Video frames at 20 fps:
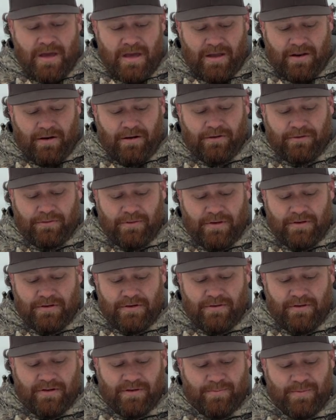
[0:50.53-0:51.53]
It also has
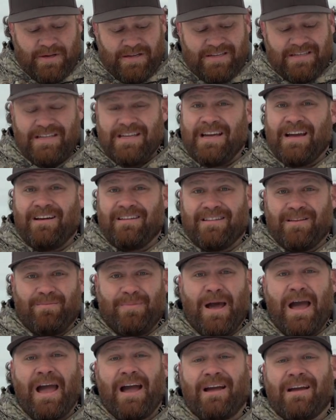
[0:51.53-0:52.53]
USB-C out the
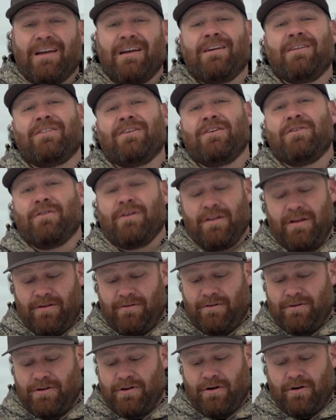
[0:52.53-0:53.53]
back that you can
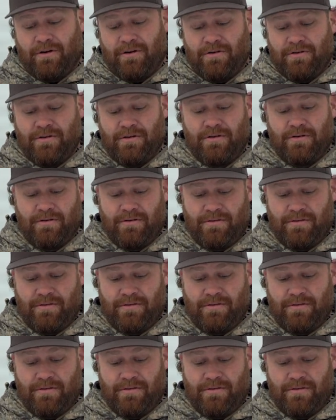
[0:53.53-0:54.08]
either charge